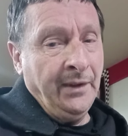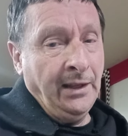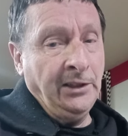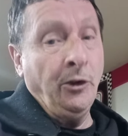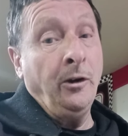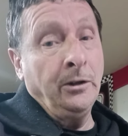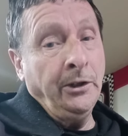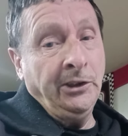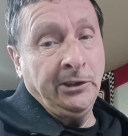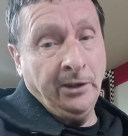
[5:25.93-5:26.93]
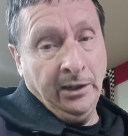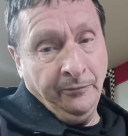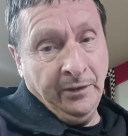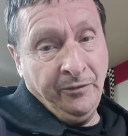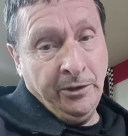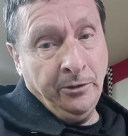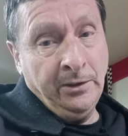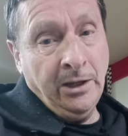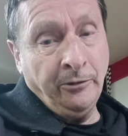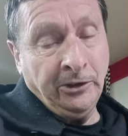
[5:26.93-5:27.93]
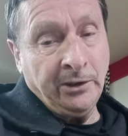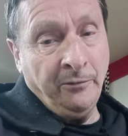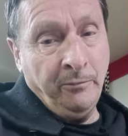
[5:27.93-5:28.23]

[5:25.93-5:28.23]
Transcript: and it's all good stuff if you do the other stuff